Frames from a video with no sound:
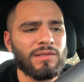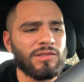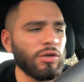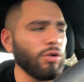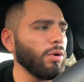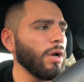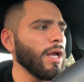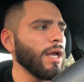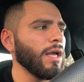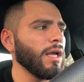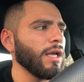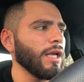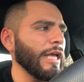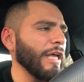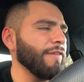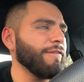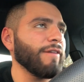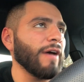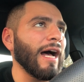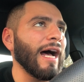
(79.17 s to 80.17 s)
So
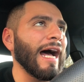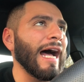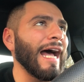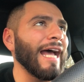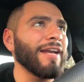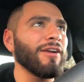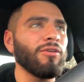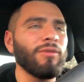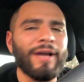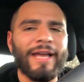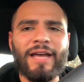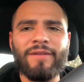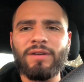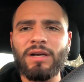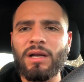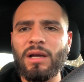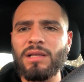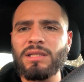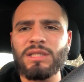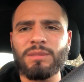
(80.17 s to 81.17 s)
if I don't have a
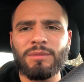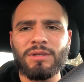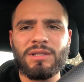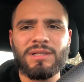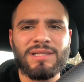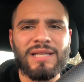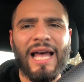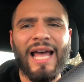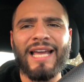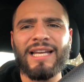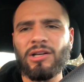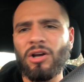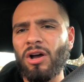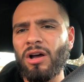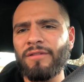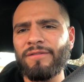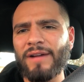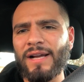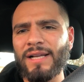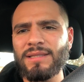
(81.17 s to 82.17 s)
customer sign
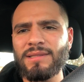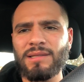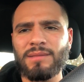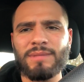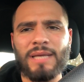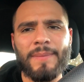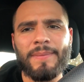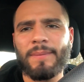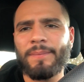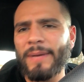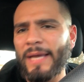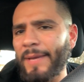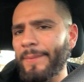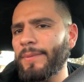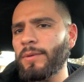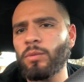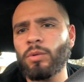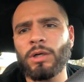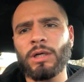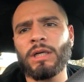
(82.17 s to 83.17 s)
off on some type of
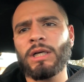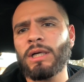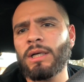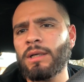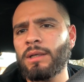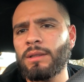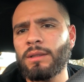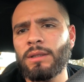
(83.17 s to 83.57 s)
paperwork